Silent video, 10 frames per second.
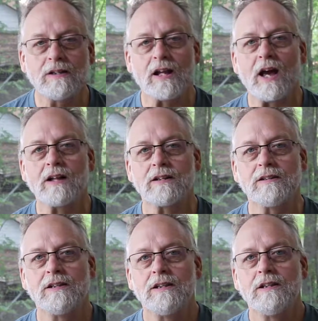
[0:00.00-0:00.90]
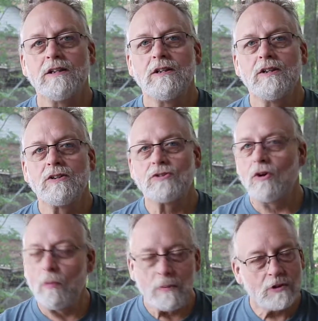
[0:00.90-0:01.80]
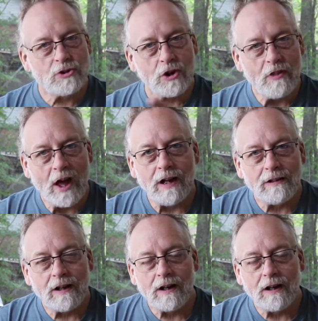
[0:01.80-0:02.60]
Canada. So I hope you enjoyed that.